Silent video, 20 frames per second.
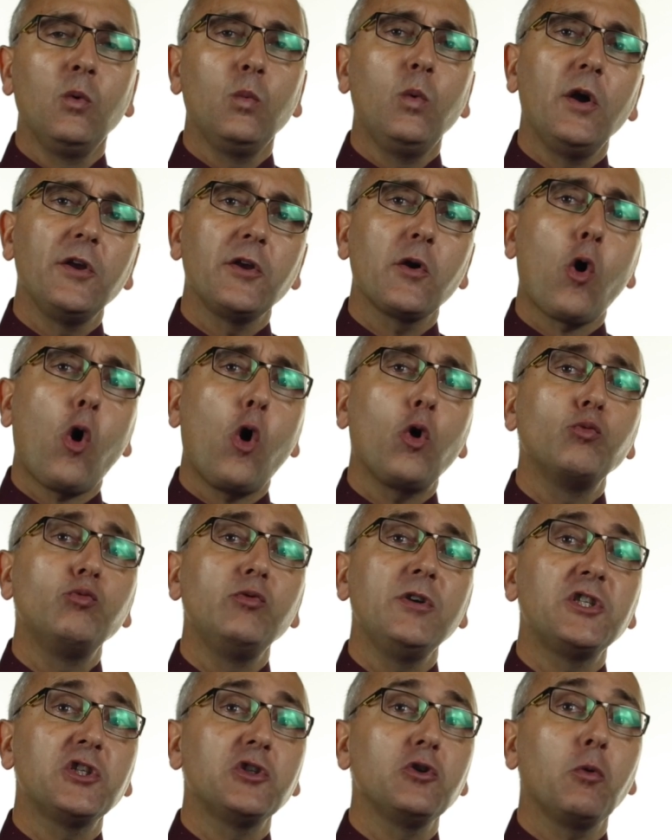Were your
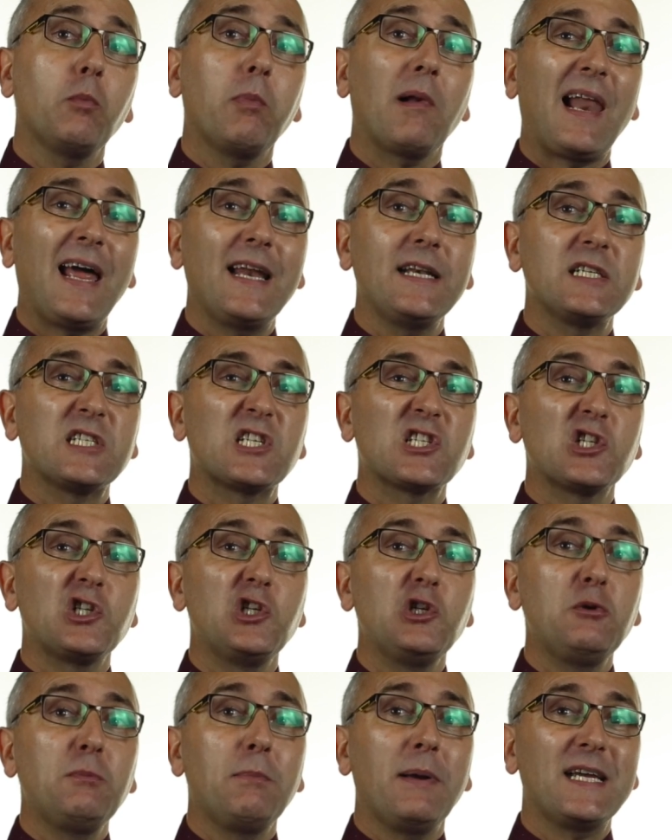original plans
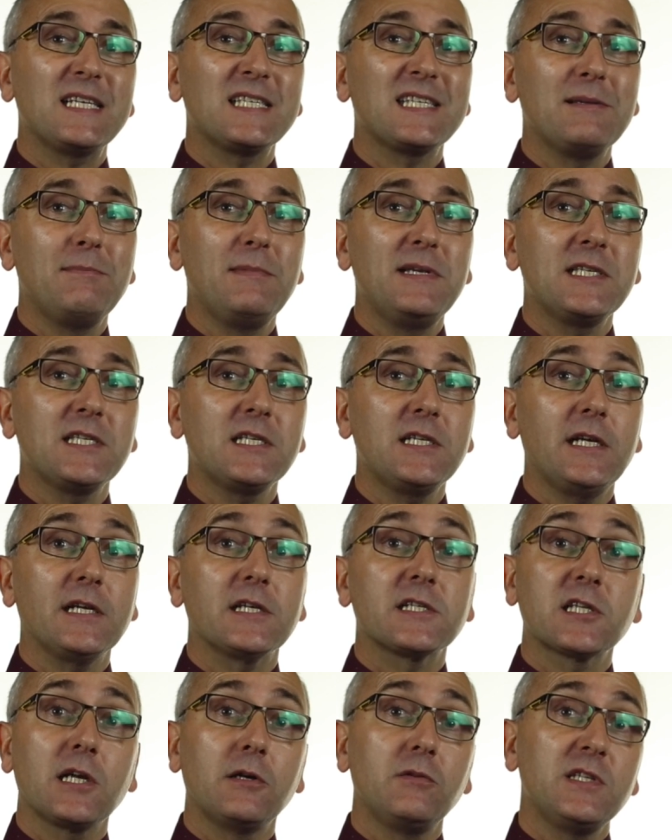too
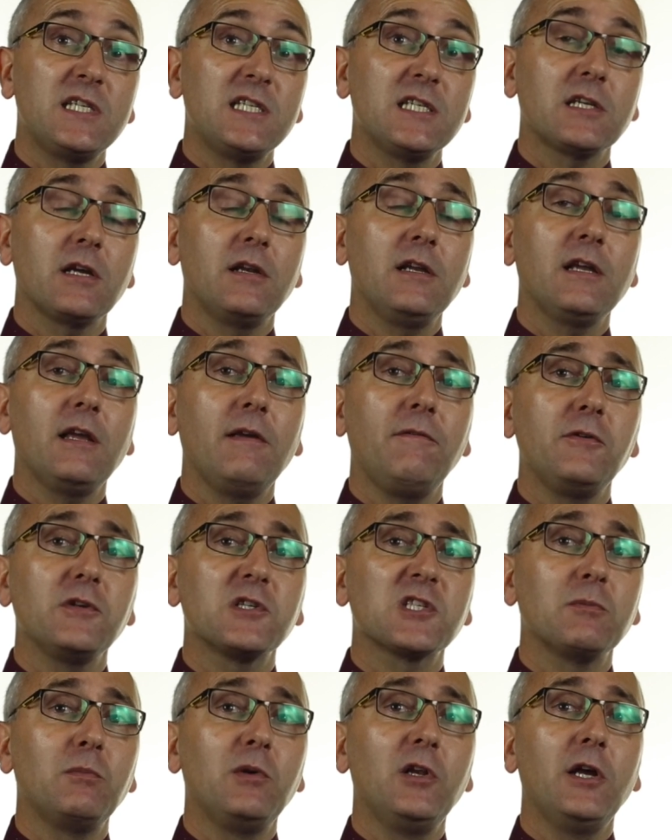pessimistic? So this is going to give you
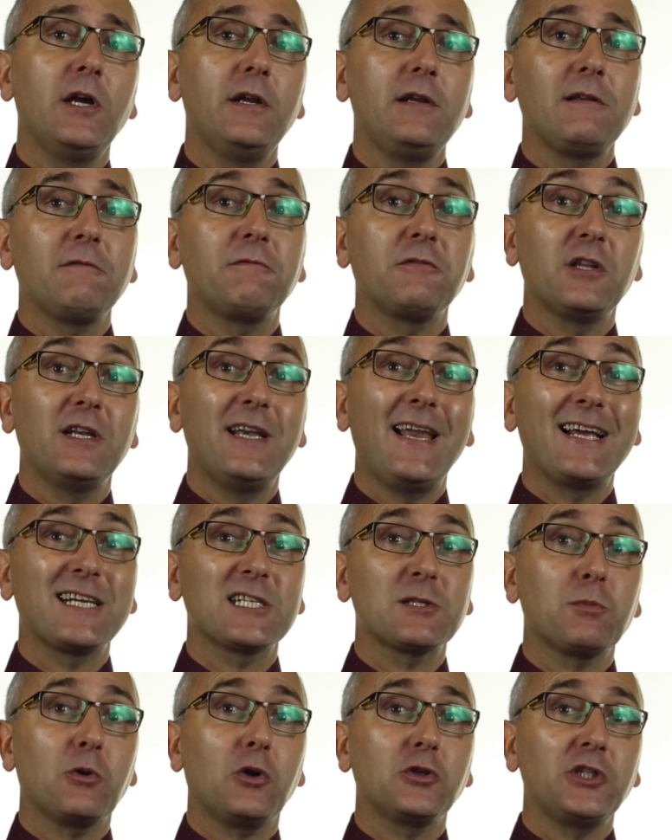some learning for the
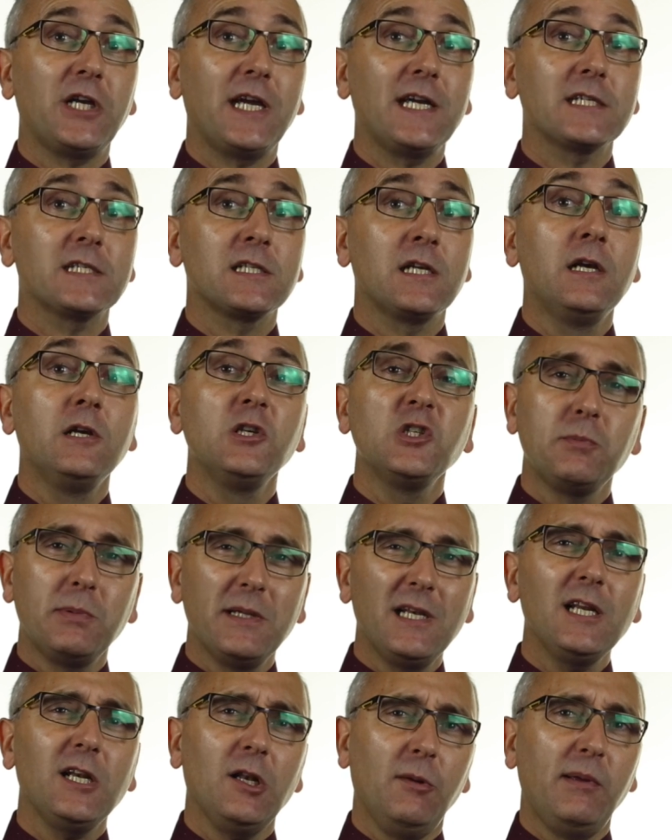next project to
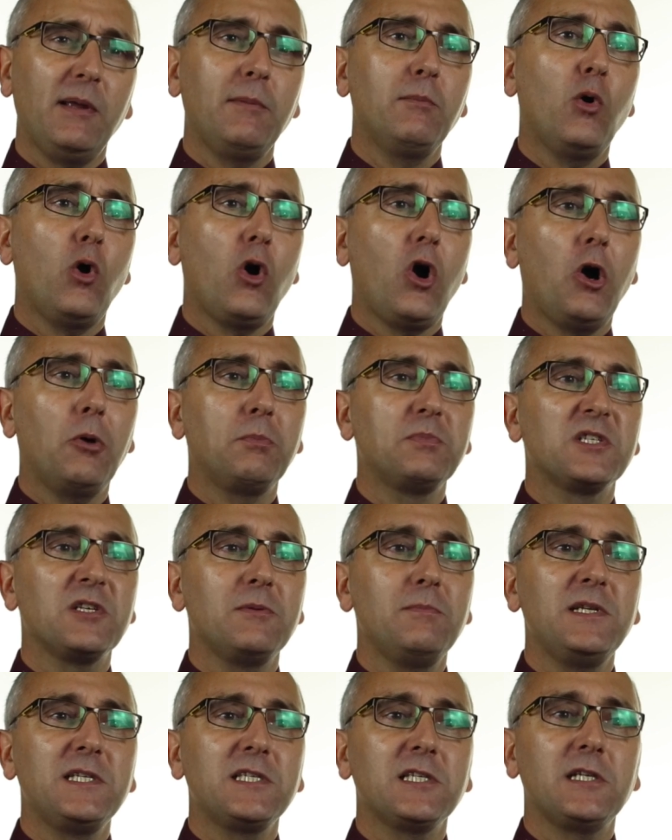be a little bit more
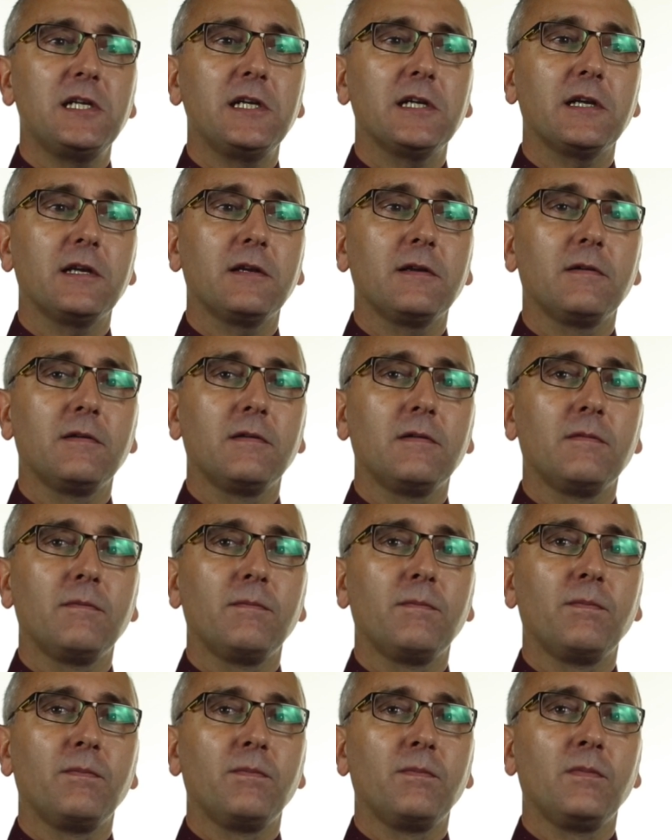optimistic.
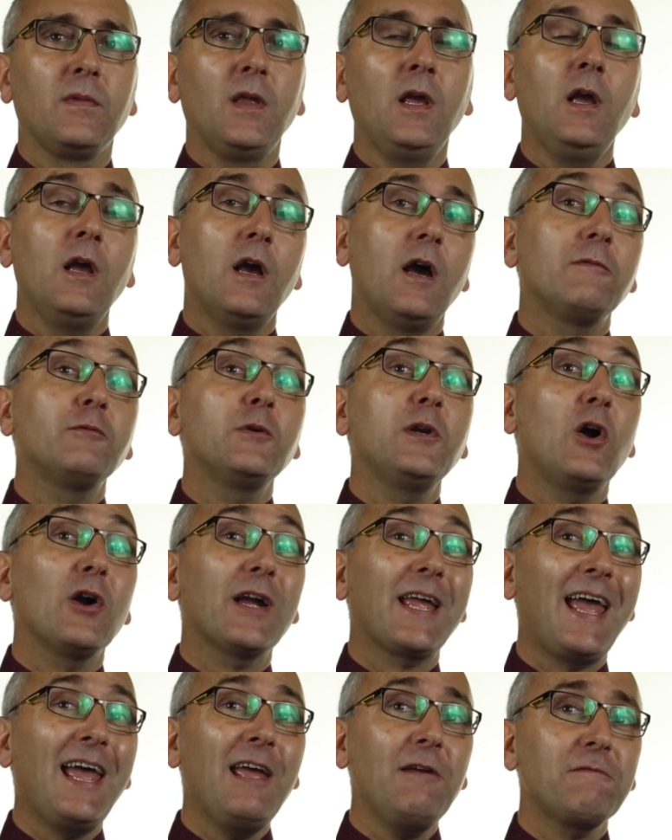If we're
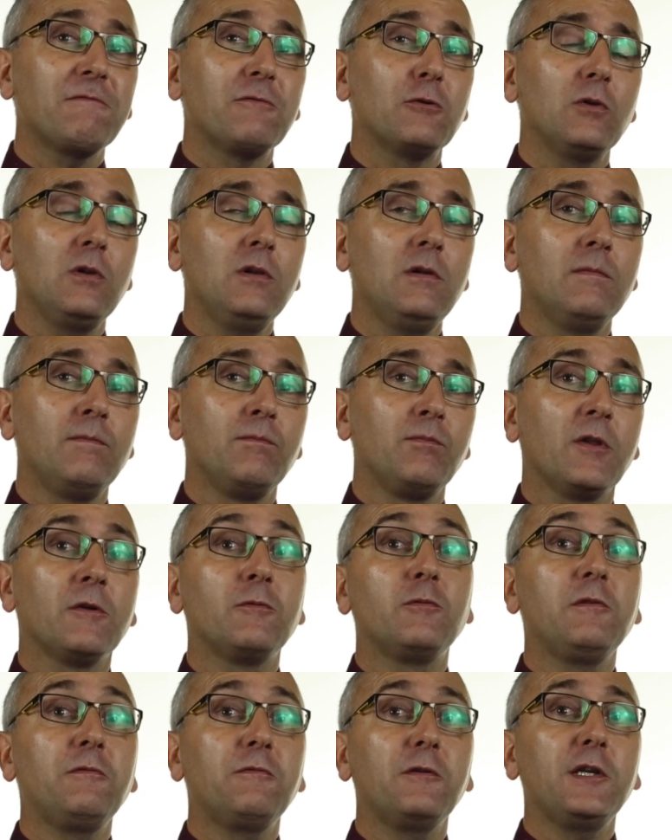not careful,
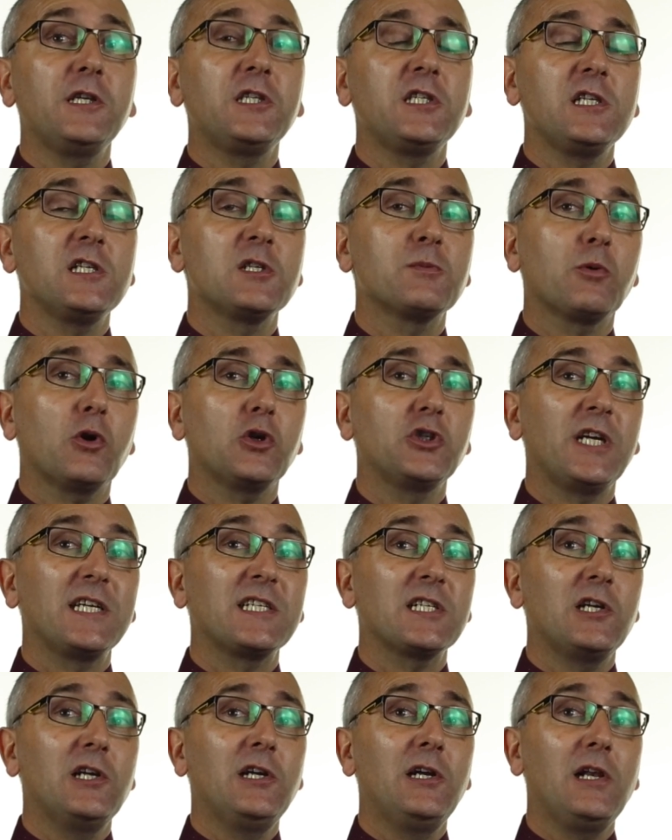if we finish this
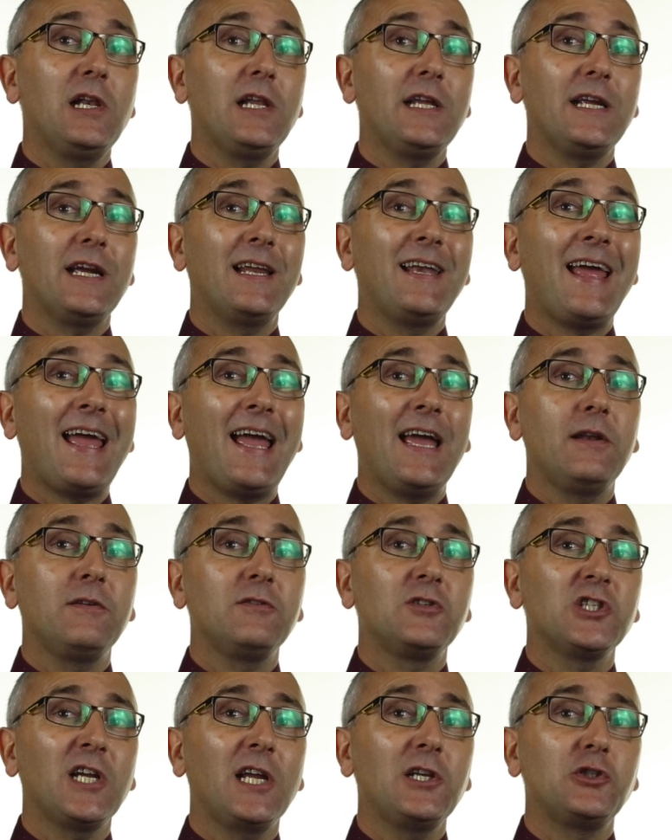project early and ahead
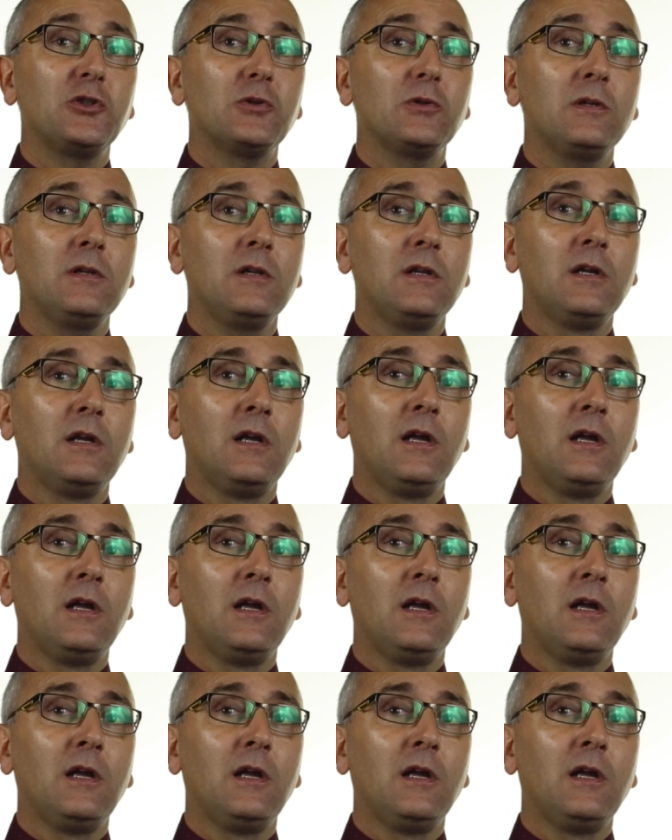of schedule,